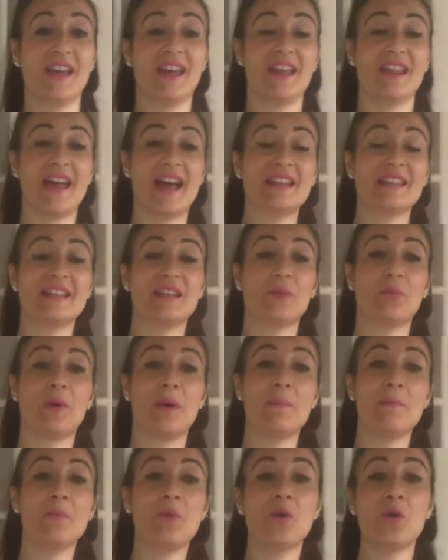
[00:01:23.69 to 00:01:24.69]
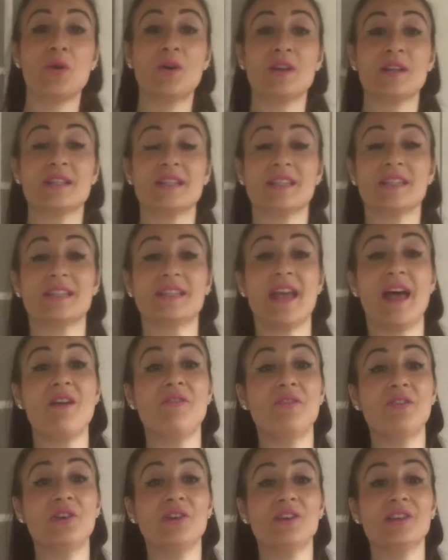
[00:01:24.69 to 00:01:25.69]
That's it. One more.
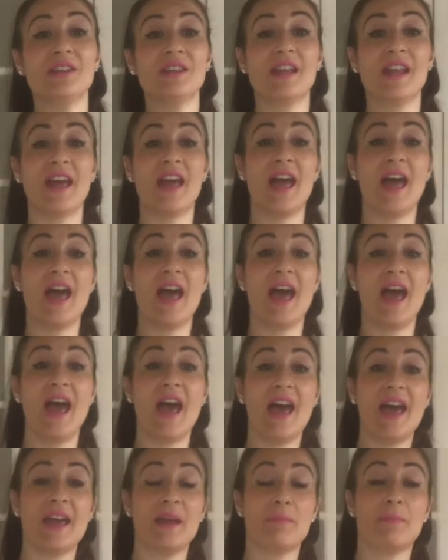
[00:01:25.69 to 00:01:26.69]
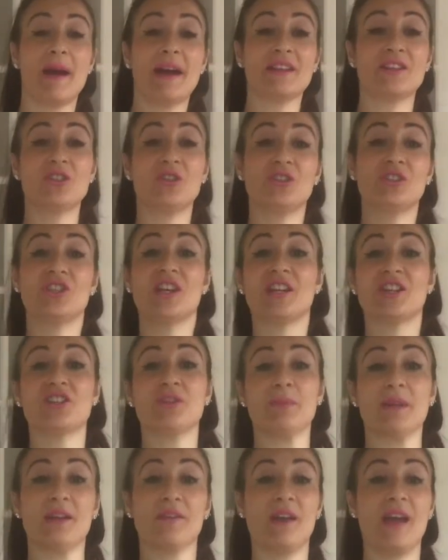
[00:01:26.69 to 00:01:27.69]
7, 8. Back to your chest
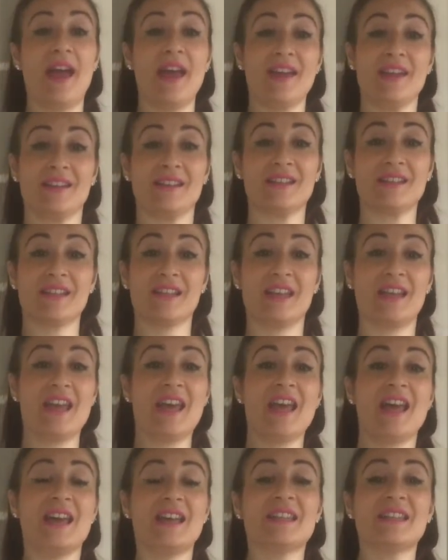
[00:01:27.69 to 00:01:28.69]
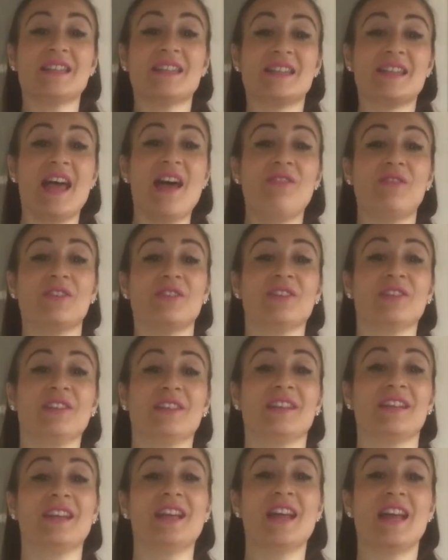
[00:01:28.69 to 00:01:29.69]
shimmy. 8, 7,
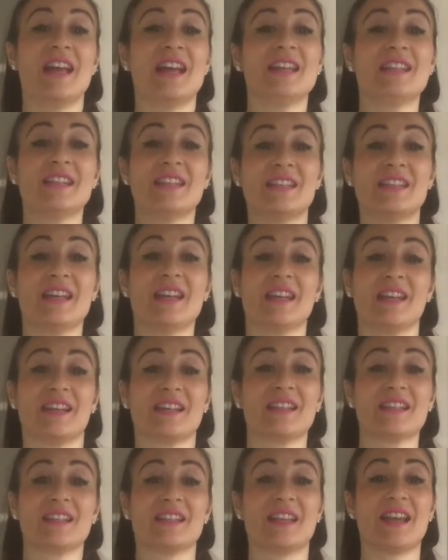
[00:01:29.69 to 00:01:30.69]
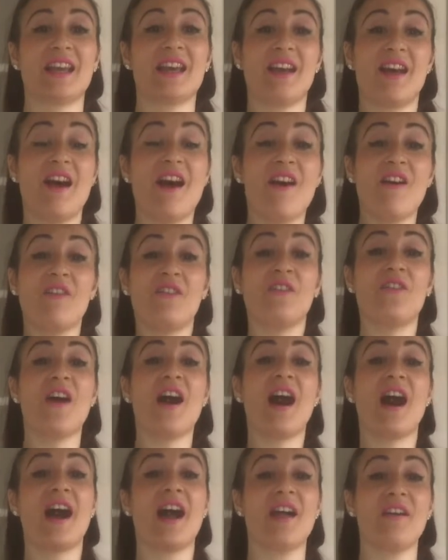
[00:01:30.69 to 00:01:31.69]
6,
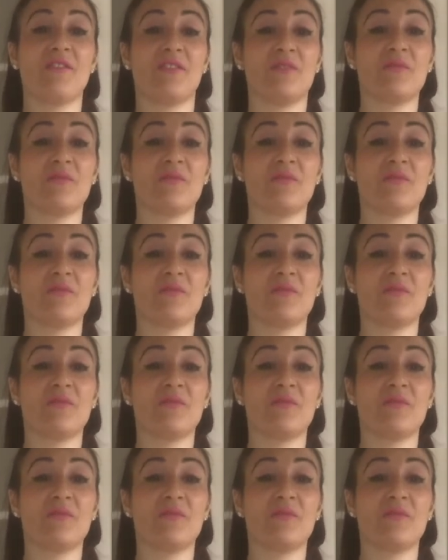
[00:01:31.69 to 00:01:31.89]
5,